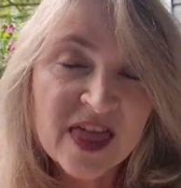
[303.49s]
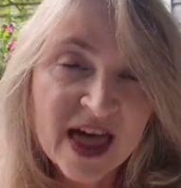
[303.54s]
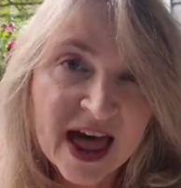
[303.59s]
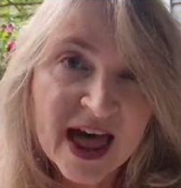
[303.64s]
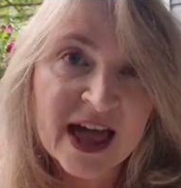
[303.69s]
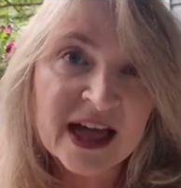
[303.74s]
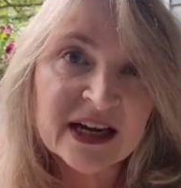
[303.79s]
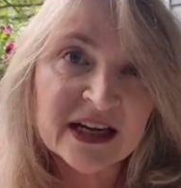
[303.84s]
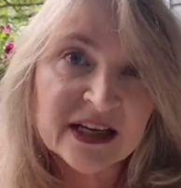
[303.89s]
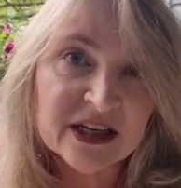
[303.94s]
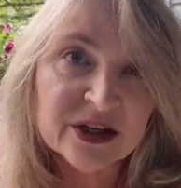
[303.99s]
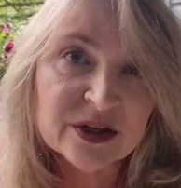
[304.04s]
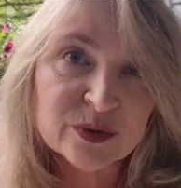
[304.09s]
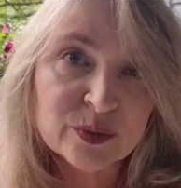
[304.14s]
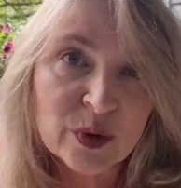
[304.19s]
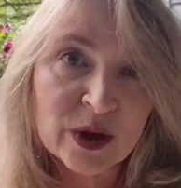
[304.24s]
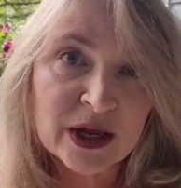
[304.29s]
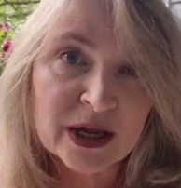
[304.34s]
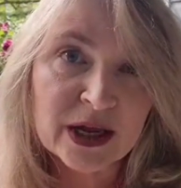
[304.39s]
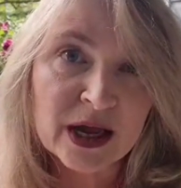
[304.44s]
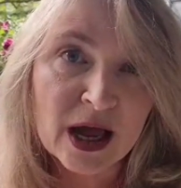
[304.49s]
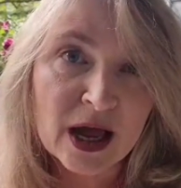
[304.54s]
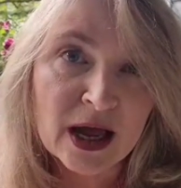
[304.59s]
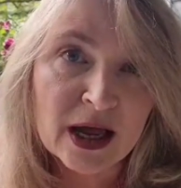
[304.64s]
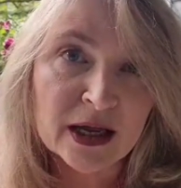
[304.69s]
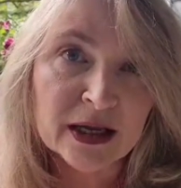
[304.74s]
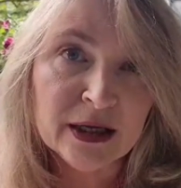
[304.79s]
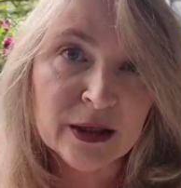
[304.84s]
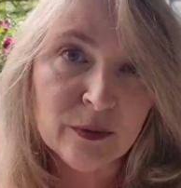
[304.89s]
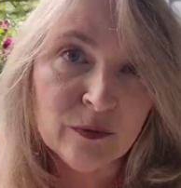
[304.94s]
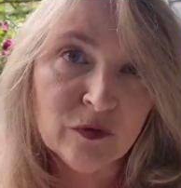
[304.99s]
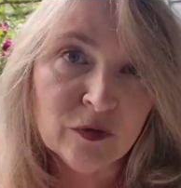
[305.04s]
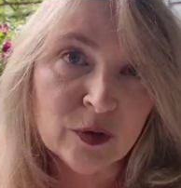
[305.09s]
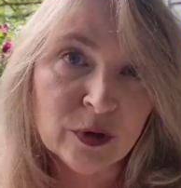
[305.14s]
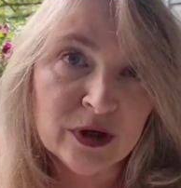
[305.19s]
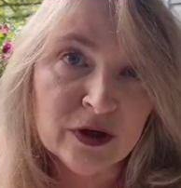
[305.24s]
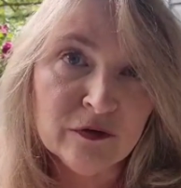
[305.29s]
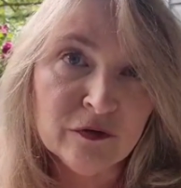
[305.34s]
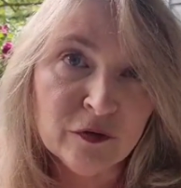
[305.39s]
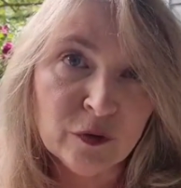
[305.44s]
That is why I am
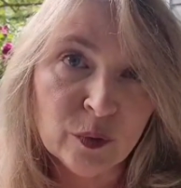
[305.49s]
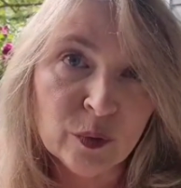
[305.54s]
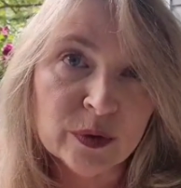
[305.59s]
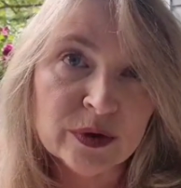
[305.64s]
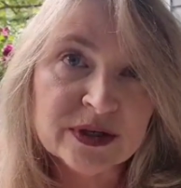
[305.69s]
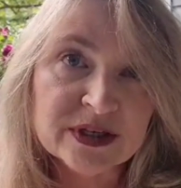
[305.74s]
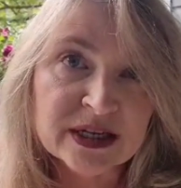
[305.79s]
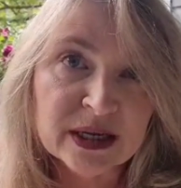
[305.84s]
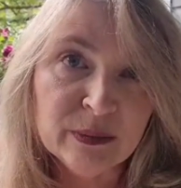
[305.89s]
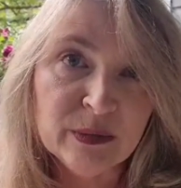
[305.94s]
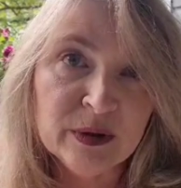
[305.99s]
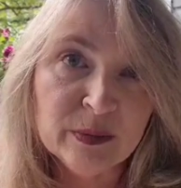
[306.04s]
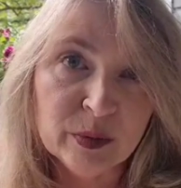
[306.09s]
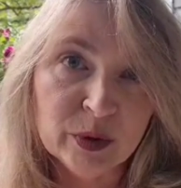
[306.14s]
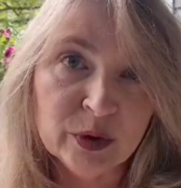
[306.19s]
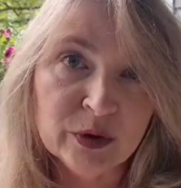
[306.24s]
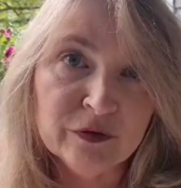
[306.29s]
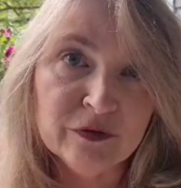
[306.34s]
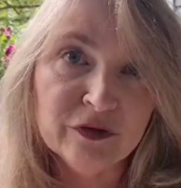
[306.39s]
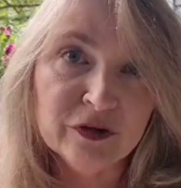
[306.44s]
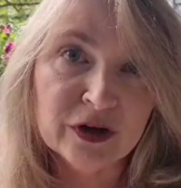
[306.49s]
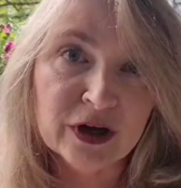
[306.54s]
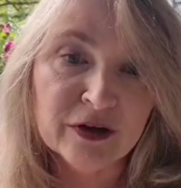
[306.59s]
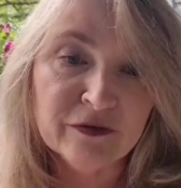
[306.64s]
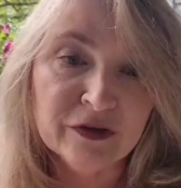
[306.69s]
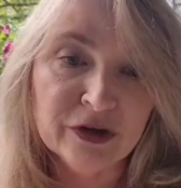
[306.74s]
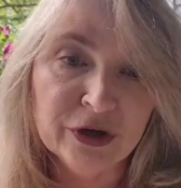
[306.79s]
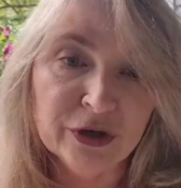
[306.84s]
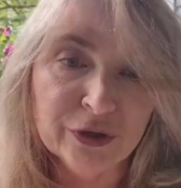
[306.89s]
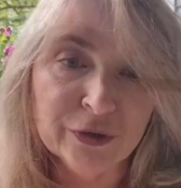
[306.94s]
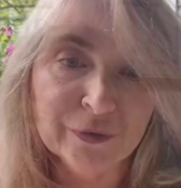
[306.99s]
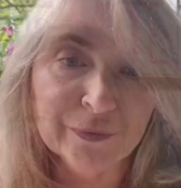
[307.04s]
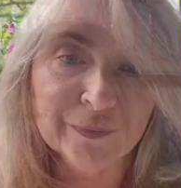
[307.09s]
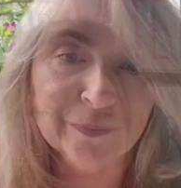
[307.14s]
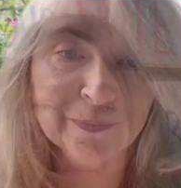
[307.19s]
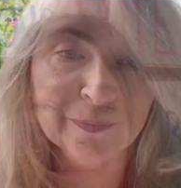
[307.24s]
voting for Semi Bird for governor.